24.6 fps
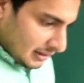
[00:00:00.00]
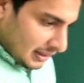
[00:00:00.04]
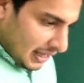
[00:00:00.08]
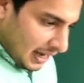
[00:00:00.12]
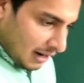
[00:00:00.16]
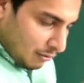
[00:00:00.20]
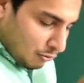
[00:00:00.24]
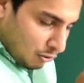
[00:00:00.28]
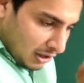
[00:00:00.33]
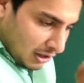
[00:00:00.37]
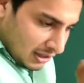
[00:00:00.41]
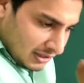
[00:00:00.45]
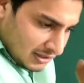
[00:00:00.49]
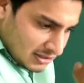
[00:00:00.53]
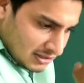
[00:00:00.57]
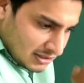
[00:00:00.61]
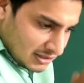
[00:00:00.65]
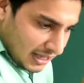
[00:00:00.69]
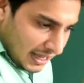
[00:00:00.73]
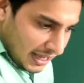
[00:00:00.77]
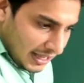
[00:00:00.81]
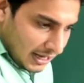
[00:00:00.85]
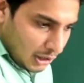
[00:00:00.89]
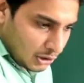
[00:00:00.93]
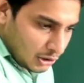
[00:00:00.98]
Once the
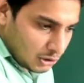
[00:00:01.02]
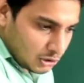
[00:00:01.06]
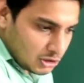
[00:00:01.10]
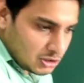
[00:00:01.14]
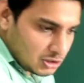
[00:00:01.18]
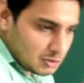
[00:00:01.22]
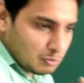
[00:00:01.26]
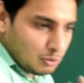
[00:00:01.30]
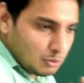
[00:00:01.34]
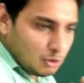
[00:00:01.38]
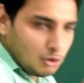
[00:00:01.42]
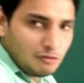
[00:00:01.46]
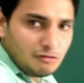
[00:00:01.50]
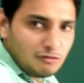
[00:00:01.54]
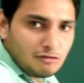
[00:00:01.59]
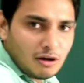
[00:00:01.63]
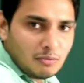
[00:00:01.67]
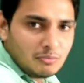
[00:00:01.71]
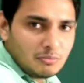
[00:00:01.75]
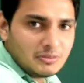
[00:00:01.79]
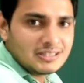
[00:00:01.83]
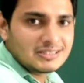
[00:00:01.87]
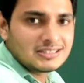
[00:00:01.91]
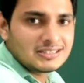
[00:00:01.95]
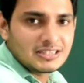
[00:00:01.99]
electrons move from the
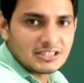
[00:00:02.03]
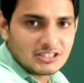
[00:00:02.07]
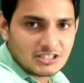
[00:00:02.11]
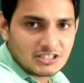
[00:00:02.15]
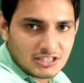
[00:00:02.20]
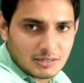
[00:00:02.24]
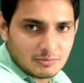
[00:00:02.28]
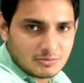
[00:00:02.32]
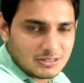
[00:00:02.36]
systems,